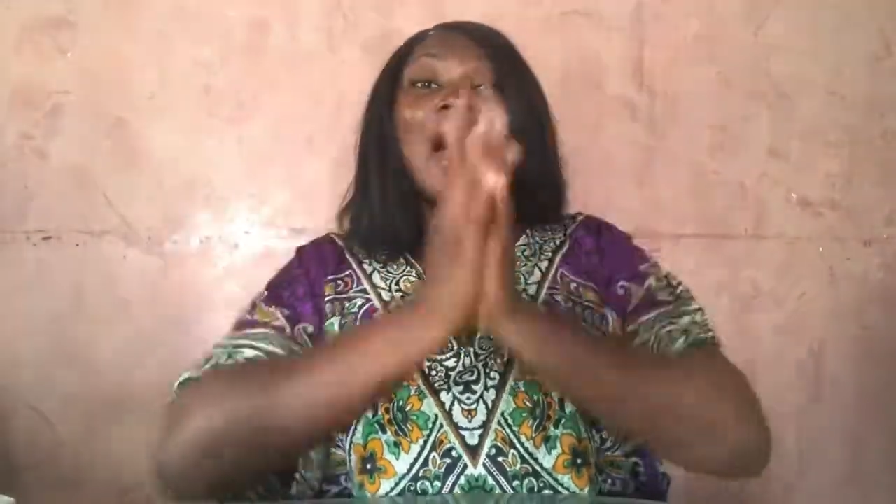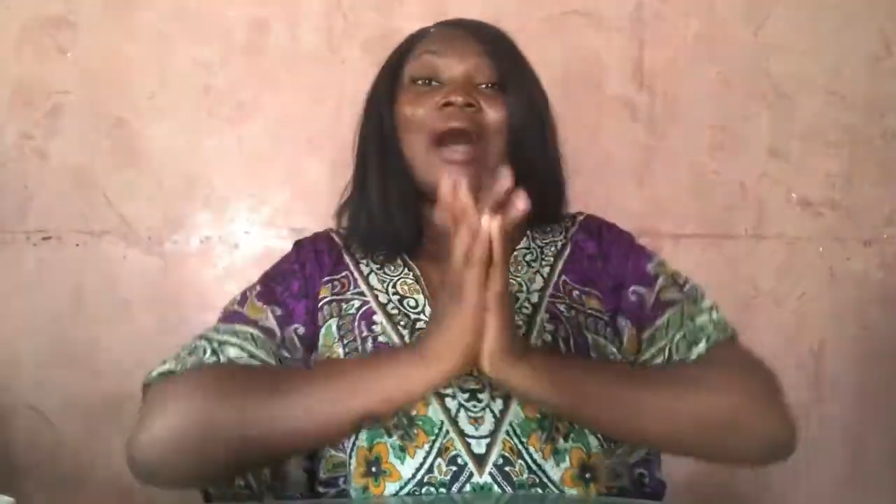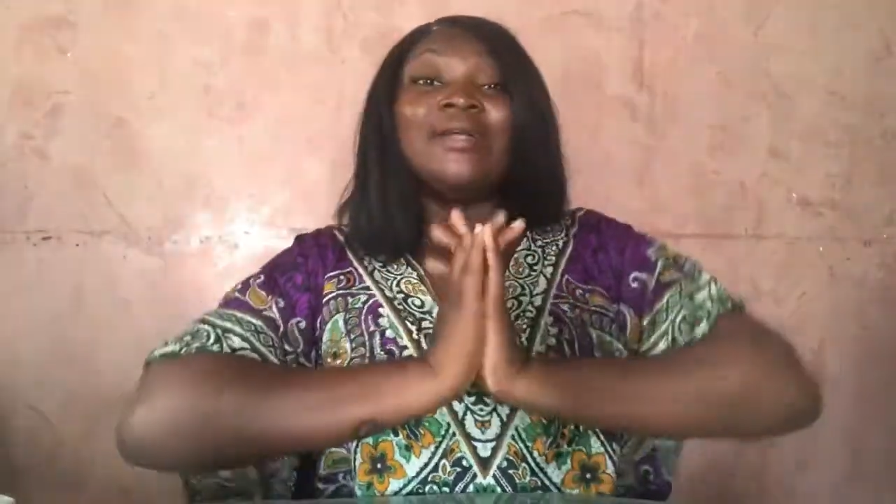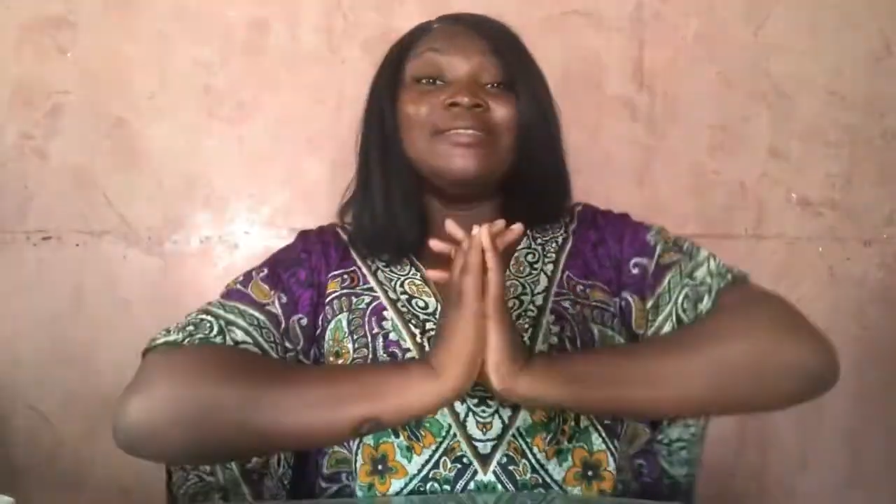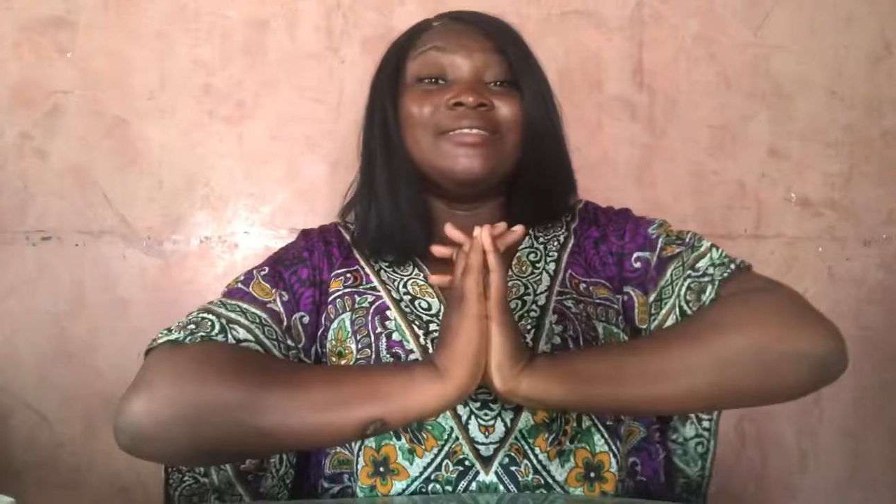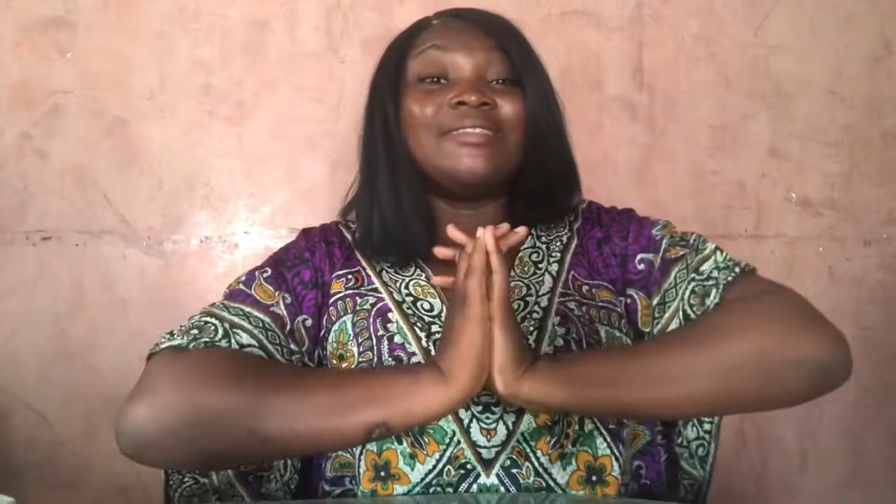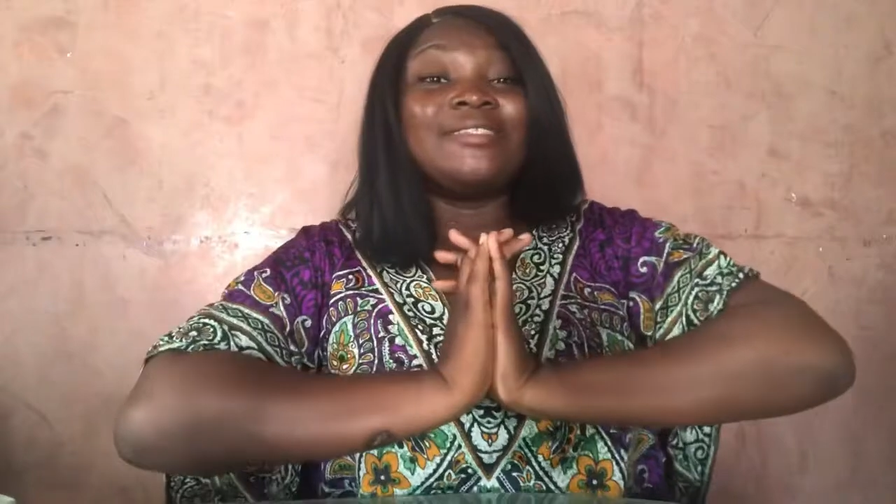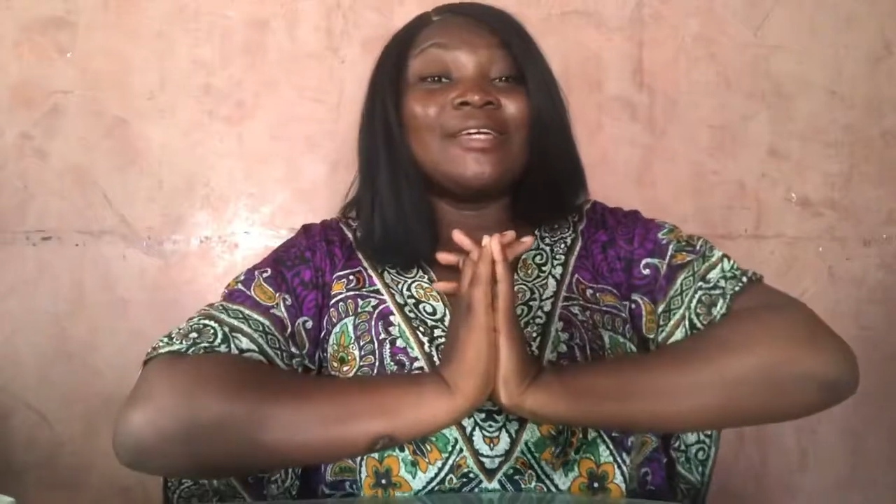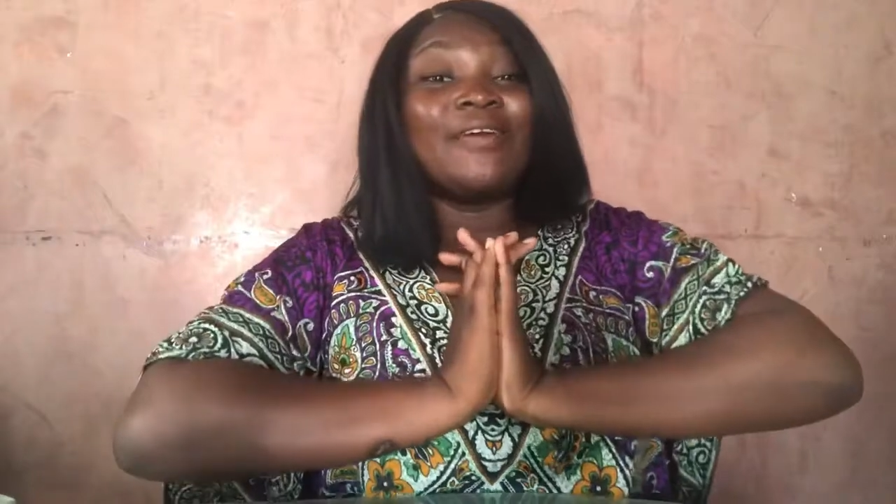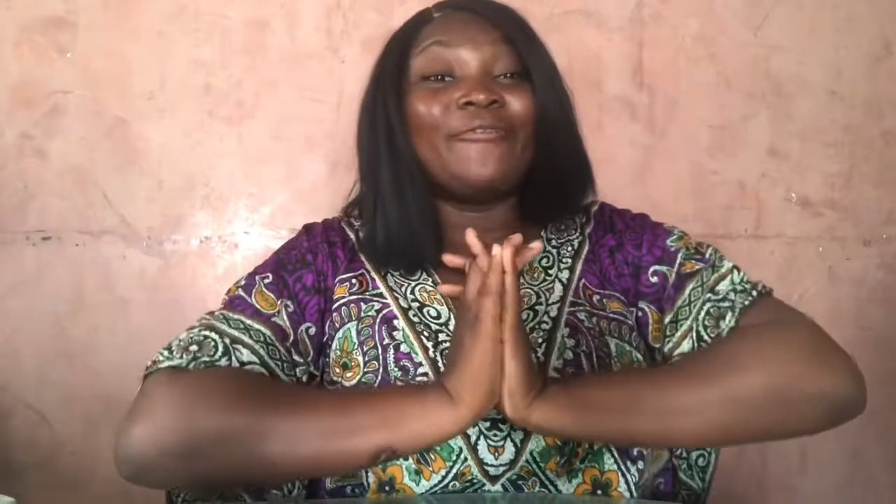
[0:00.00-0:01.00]

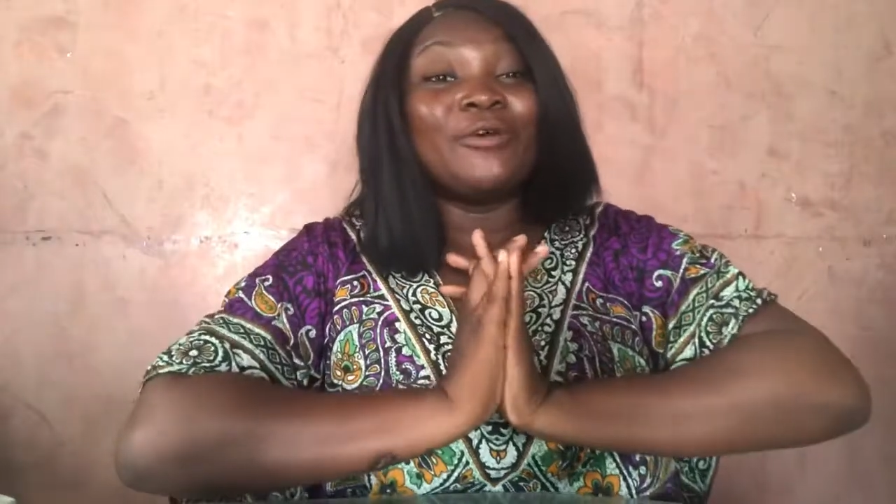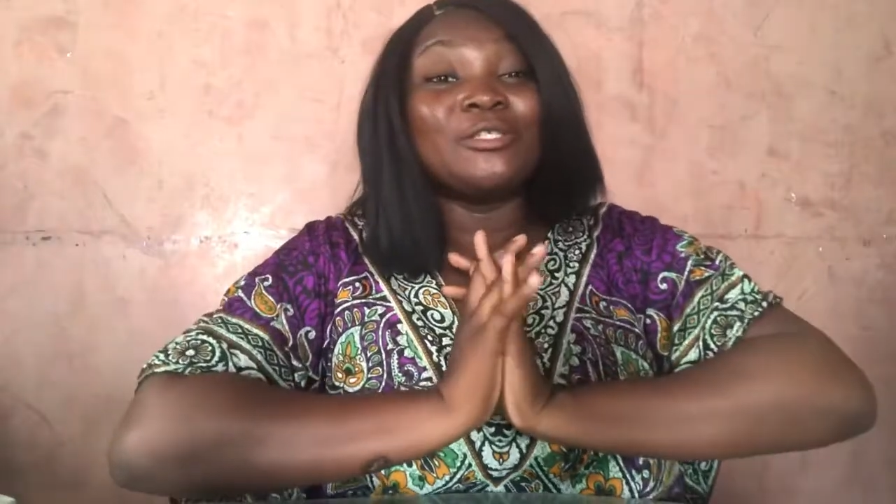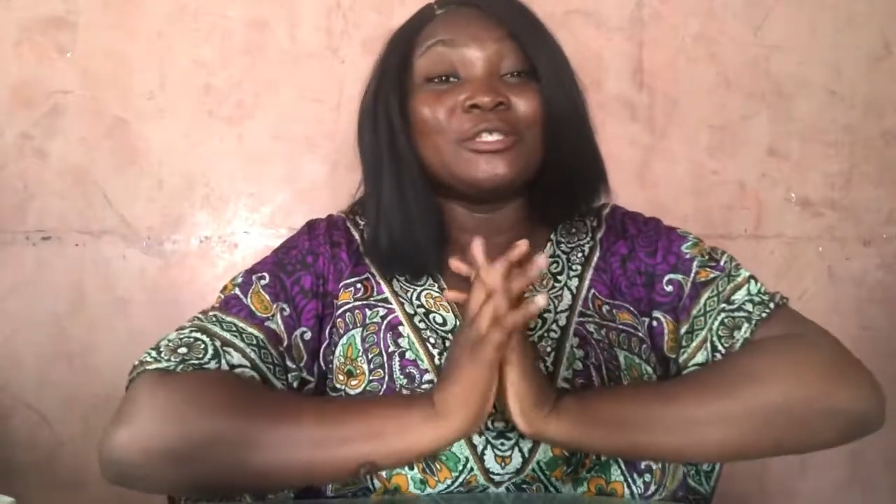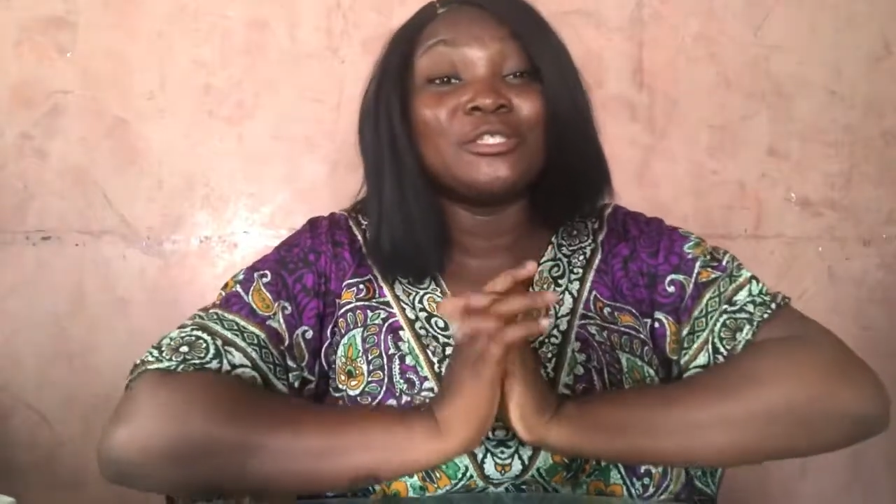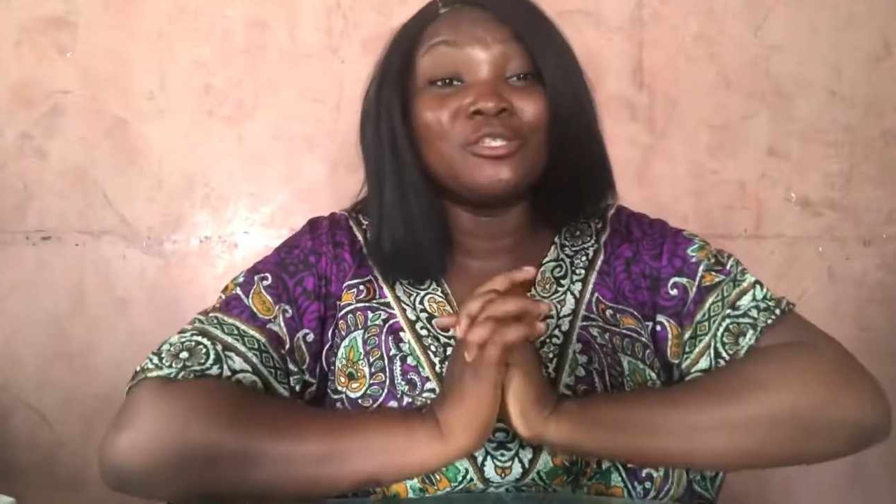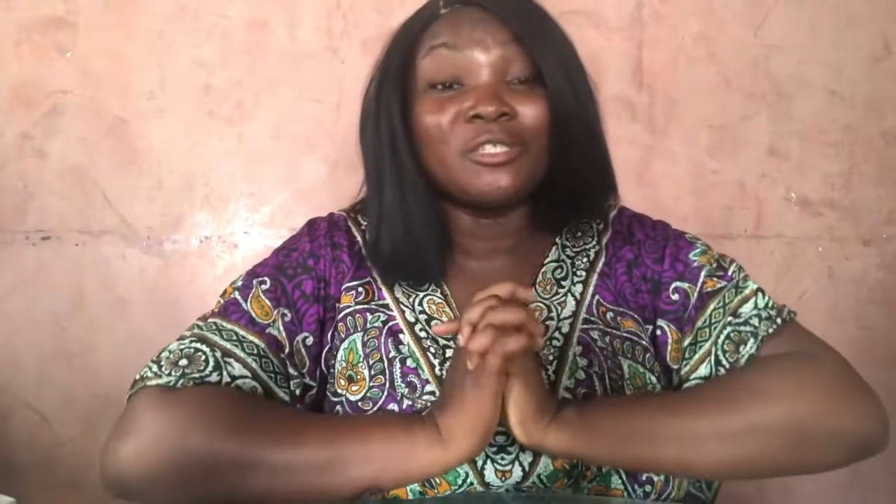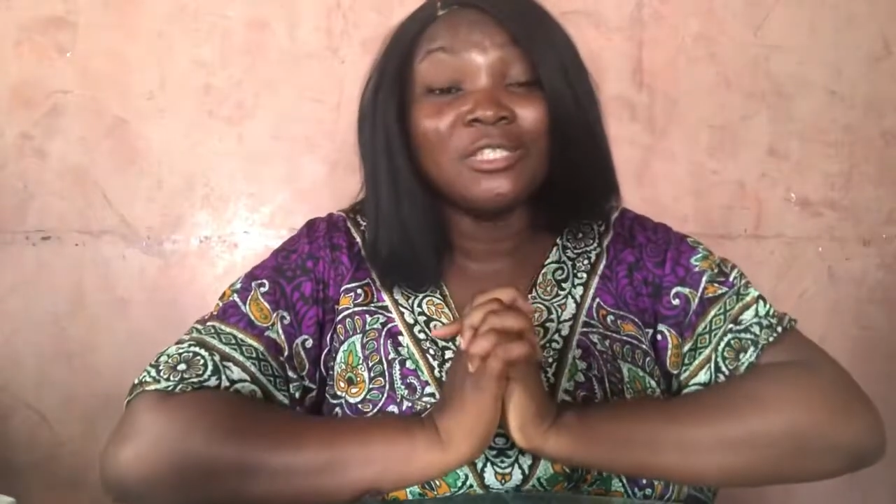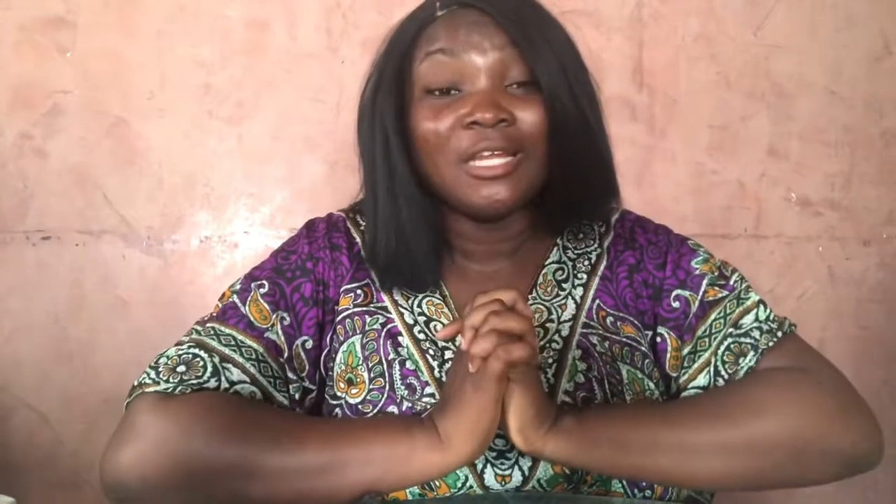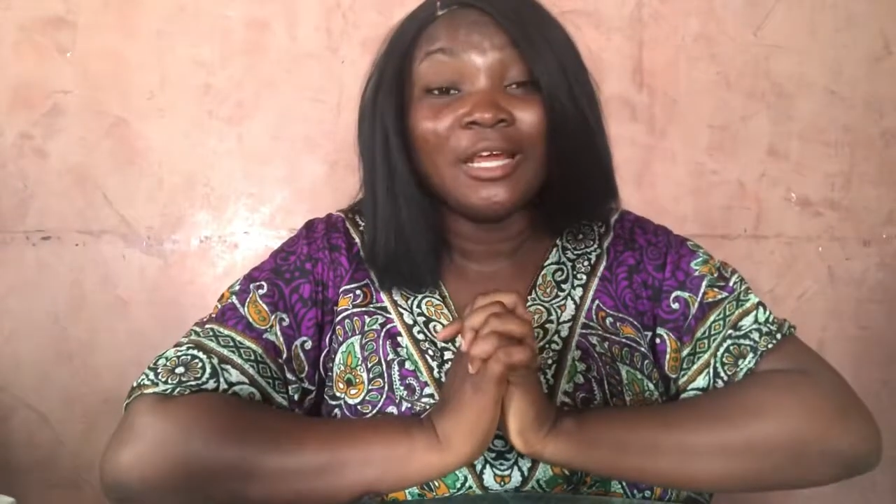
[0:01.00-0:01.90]
and if you're just joining